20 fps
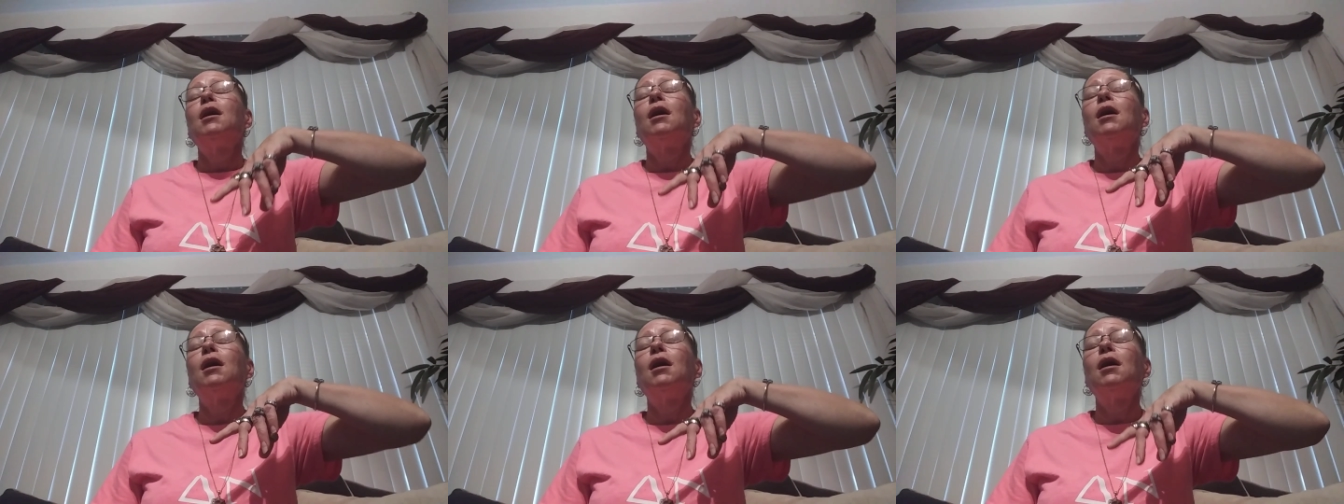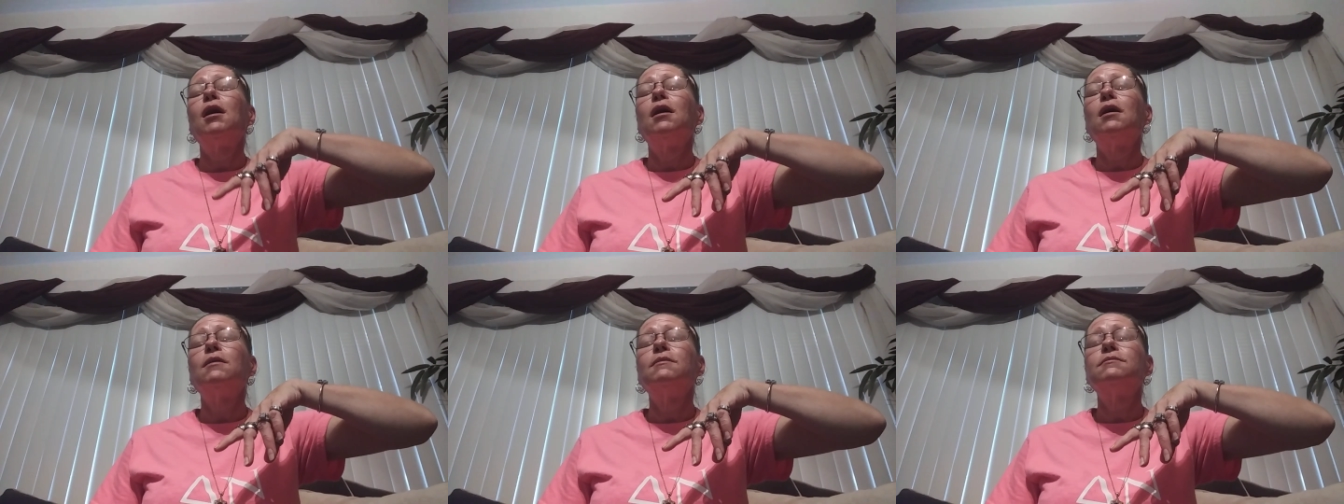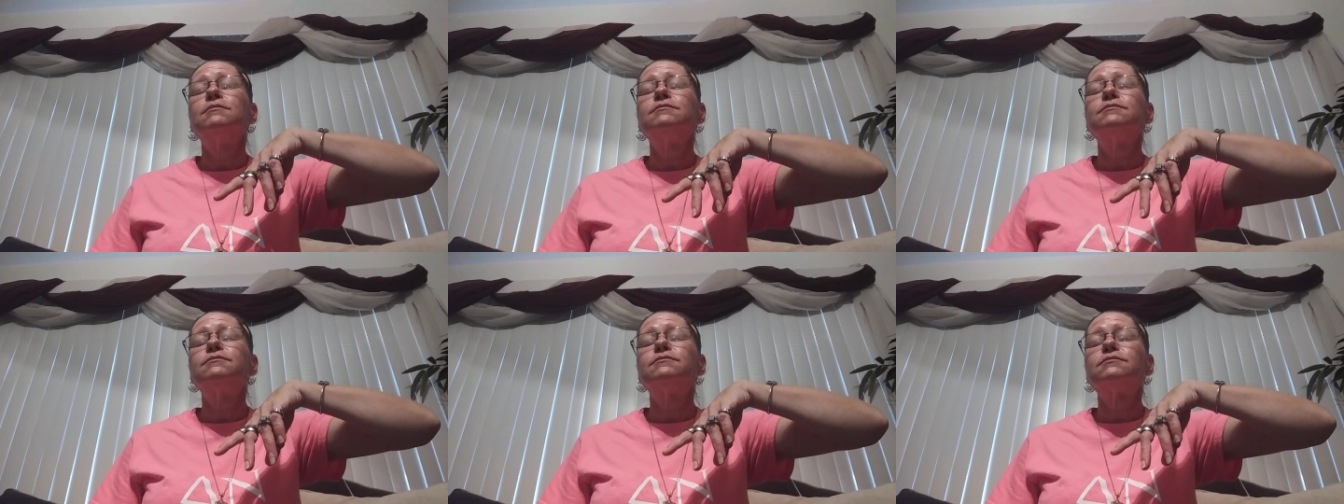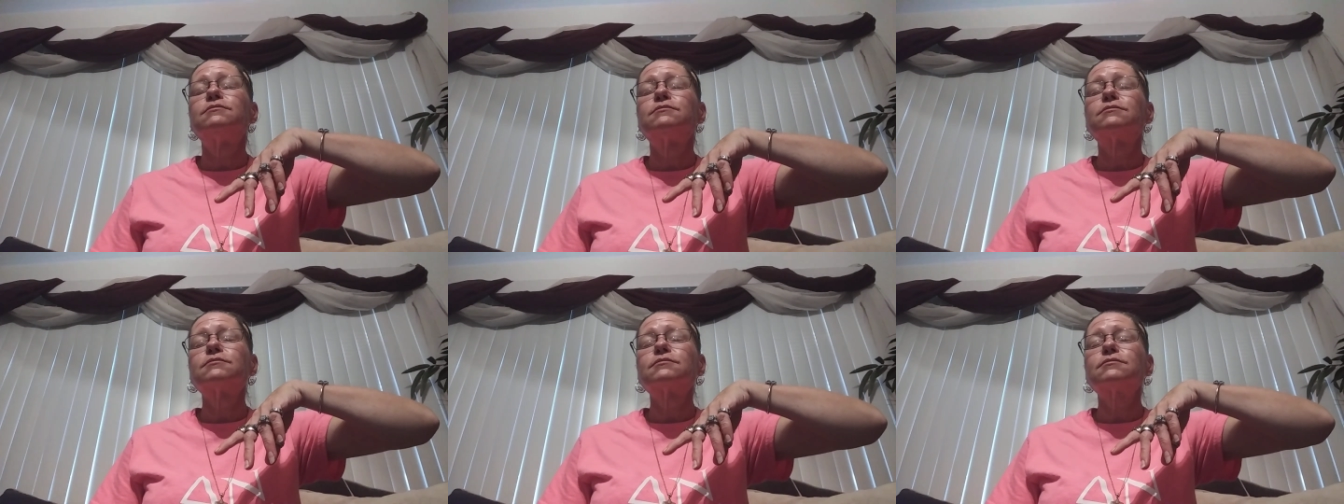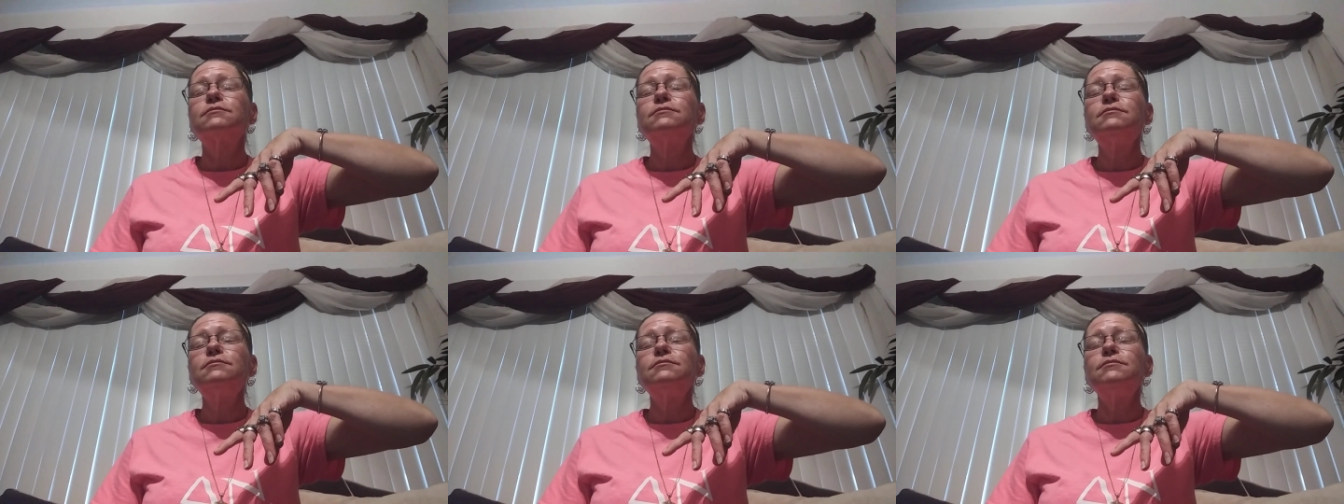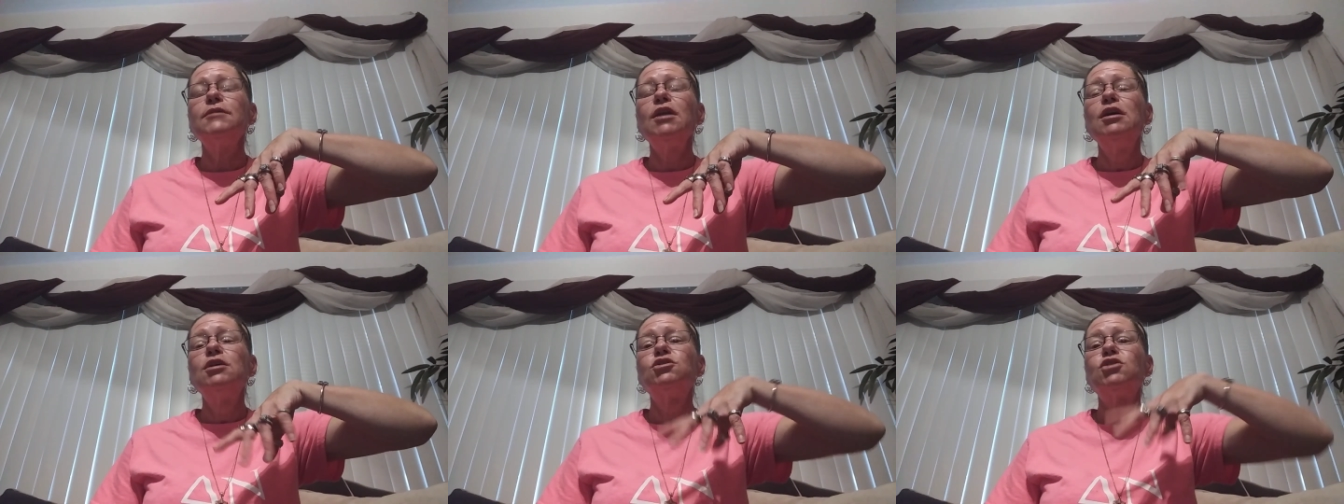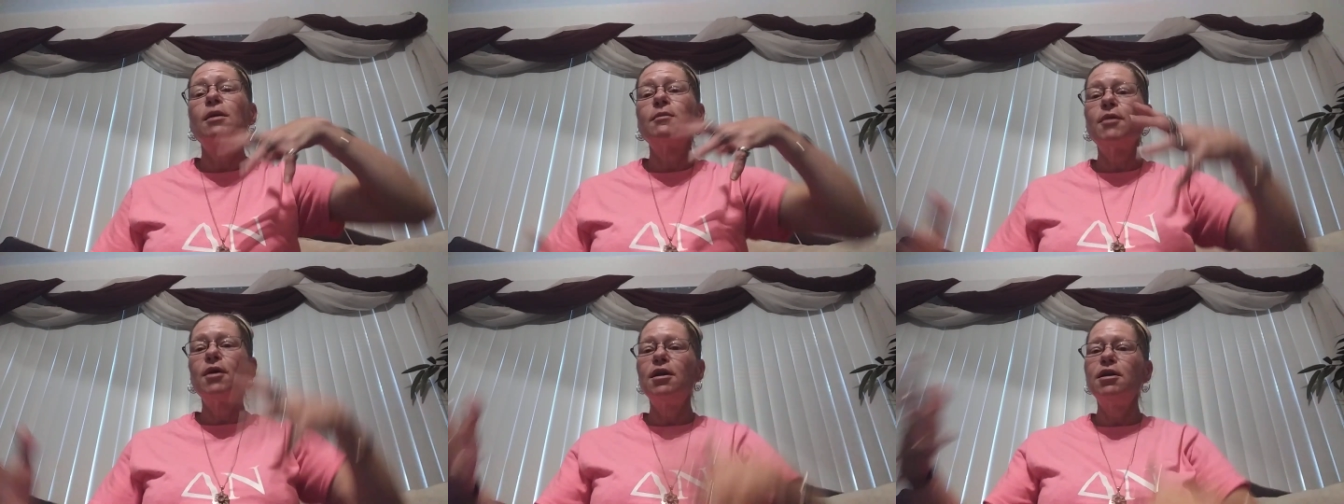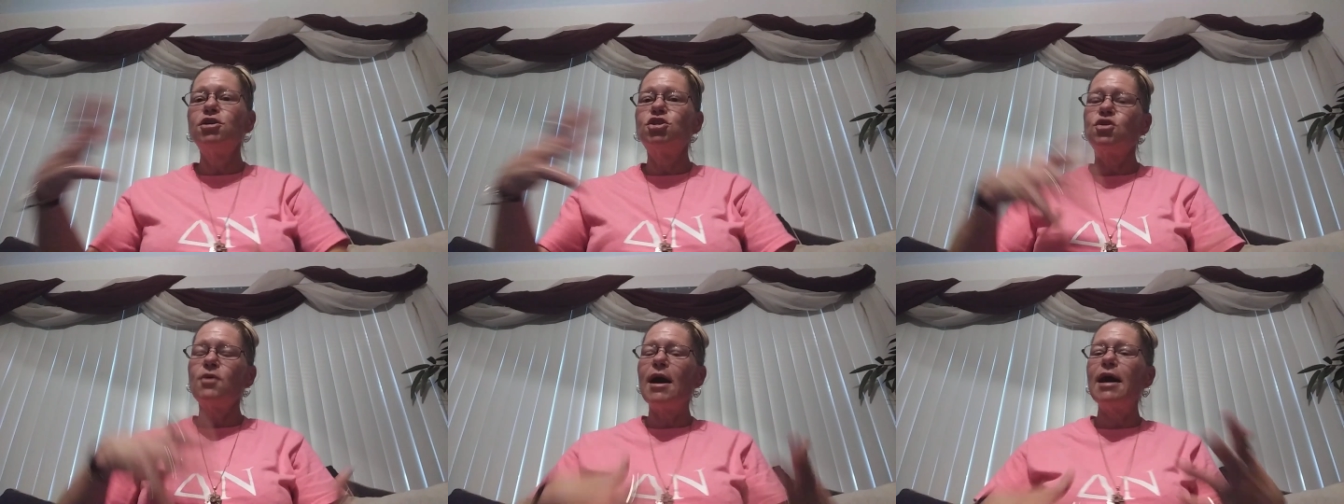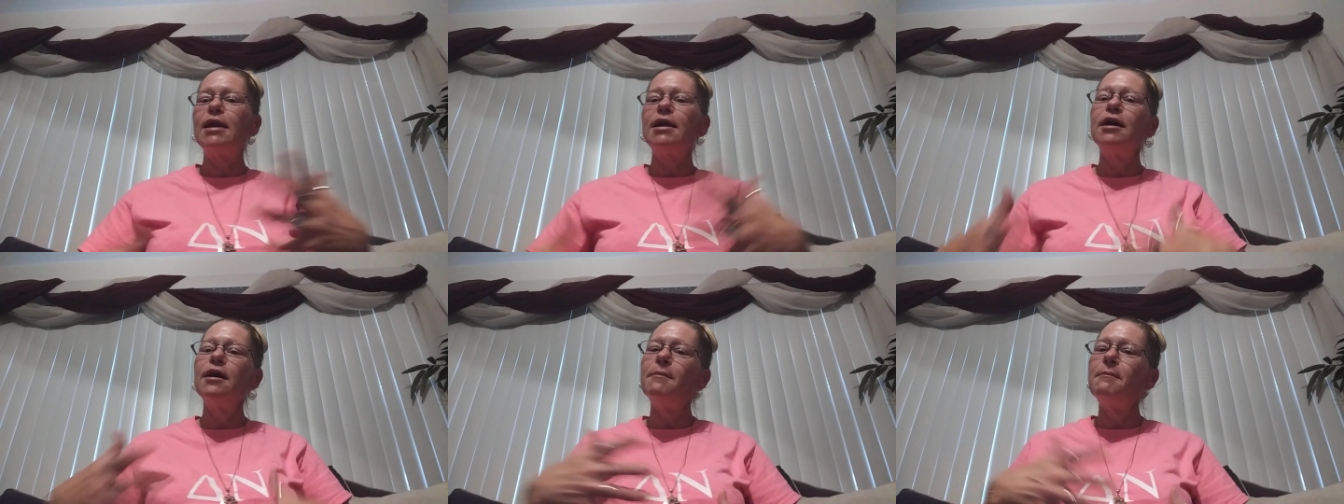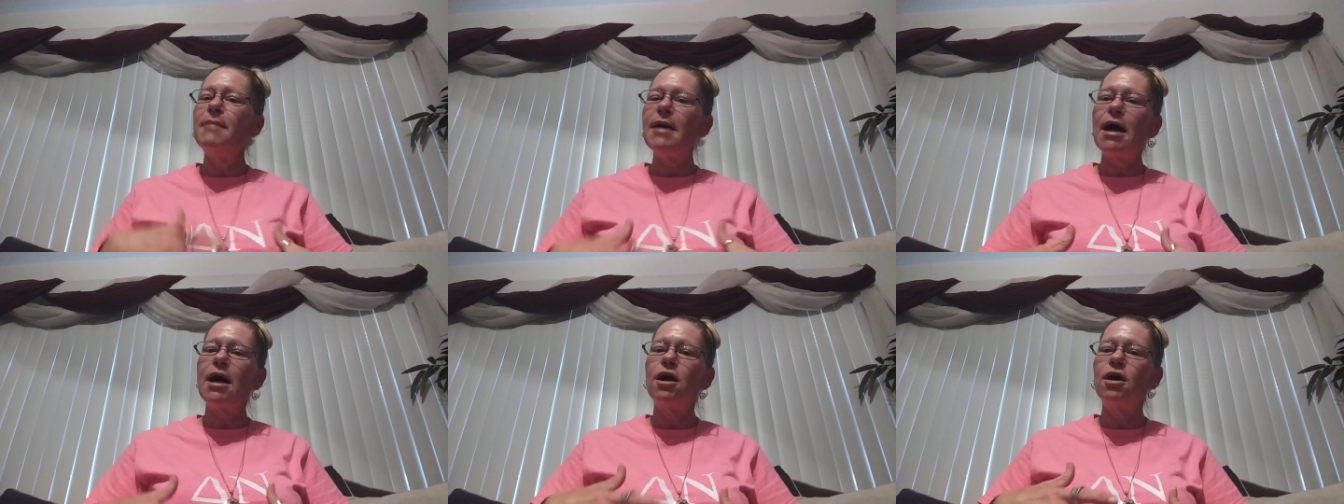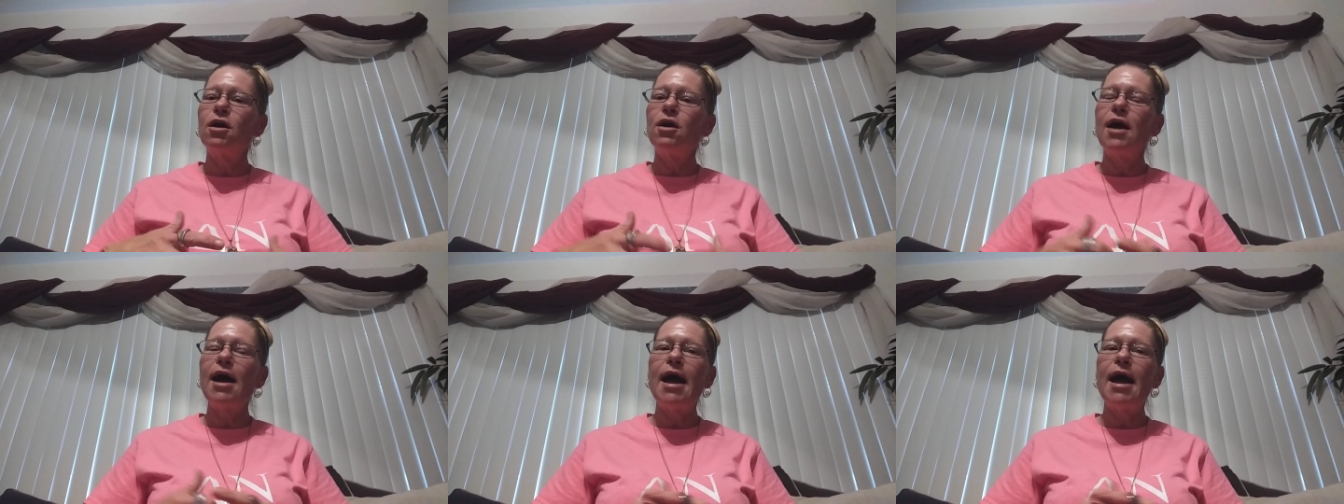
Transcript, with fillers: Um, so I'm going to try to get better